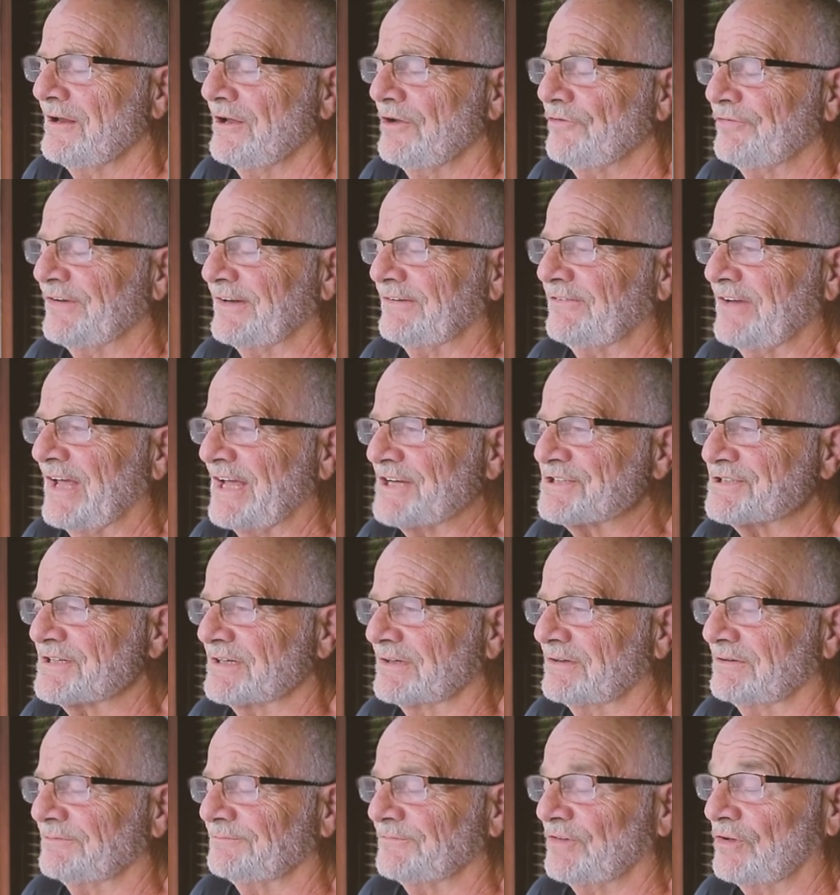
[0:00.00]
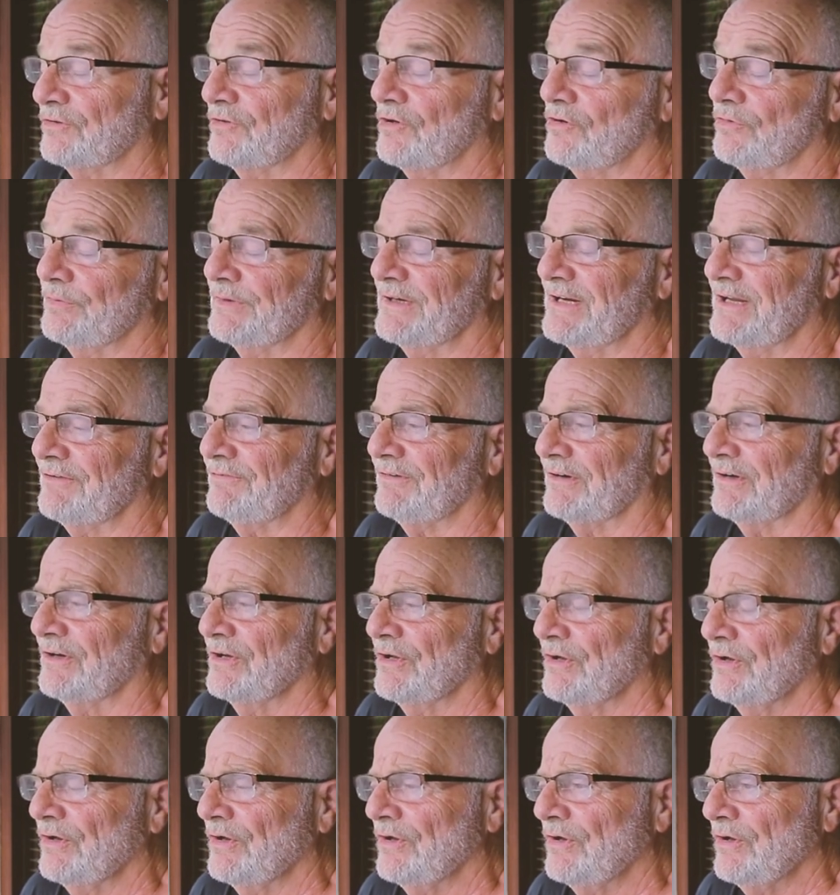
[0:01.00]
fantastic, although we never
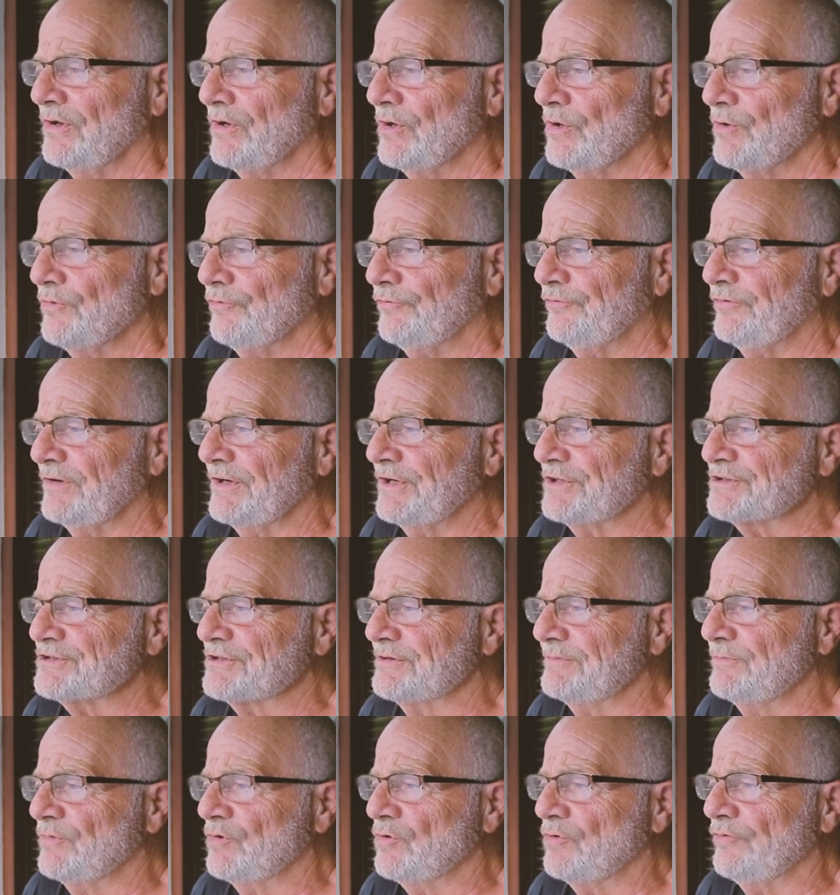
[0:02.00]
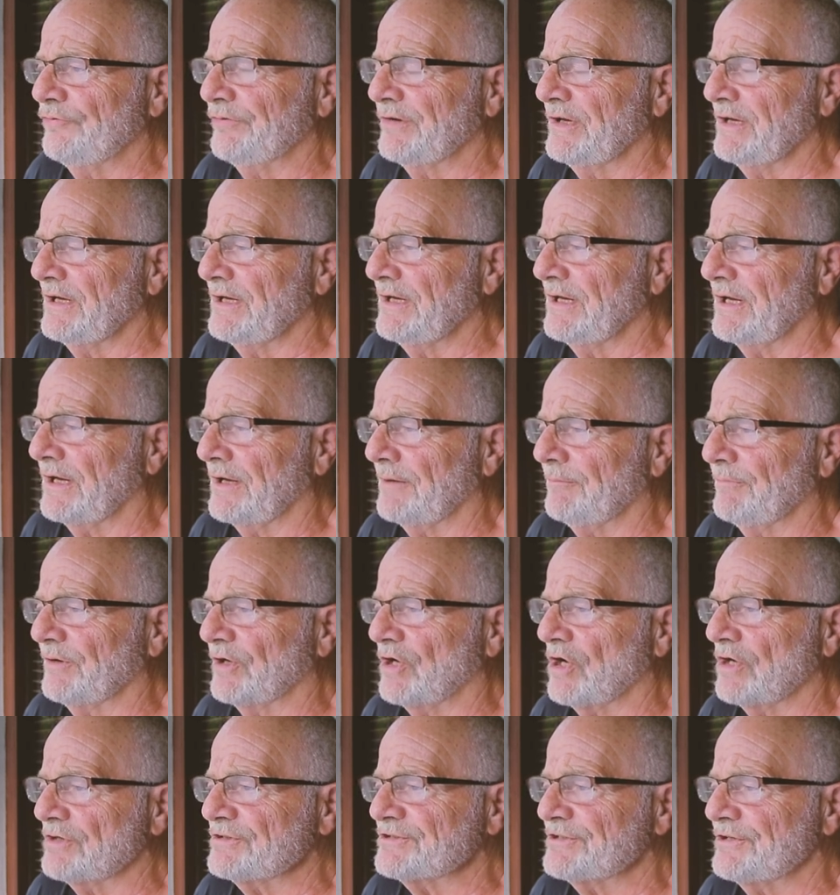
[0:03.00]
finished the movie
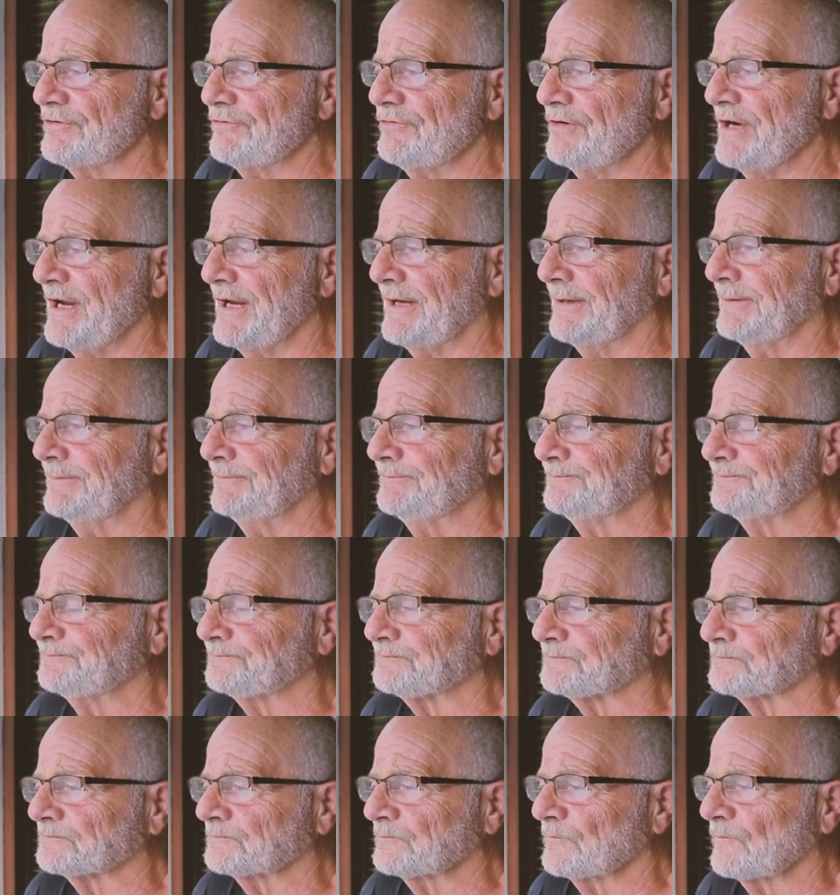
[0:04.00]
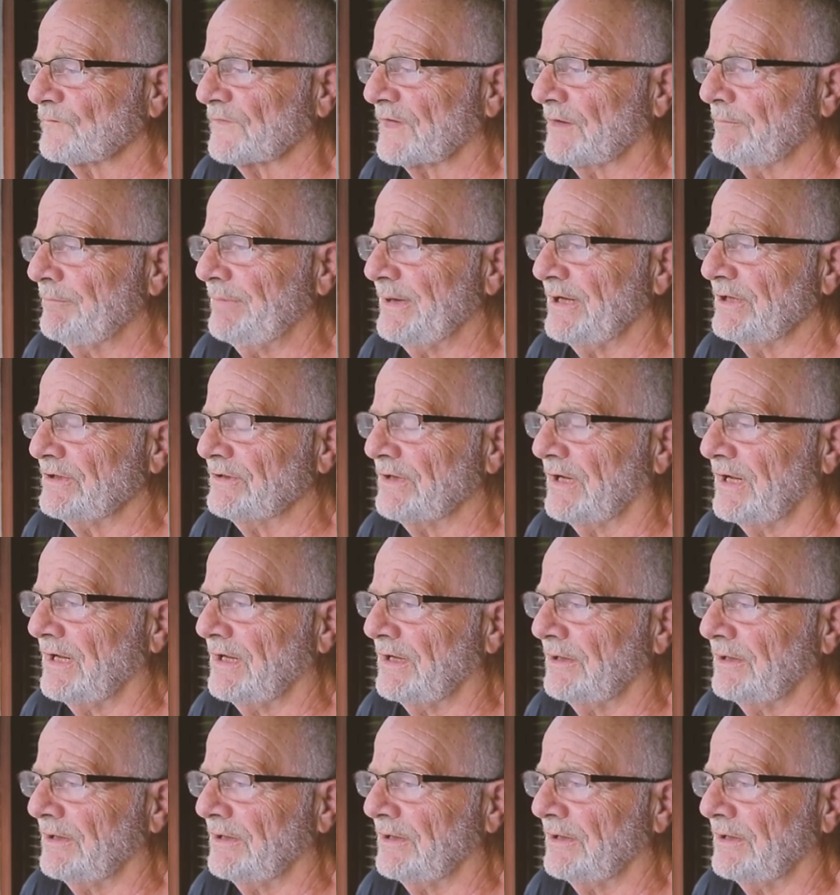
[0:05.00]
because of the rain. But